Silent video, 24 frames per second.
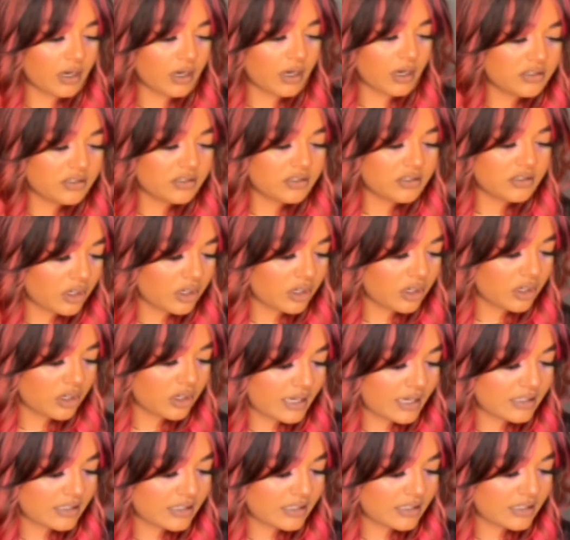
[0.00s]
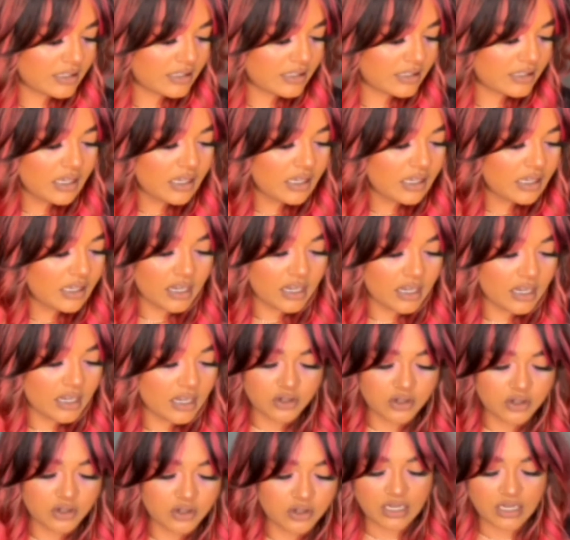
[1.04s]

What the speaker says: so your clients can understand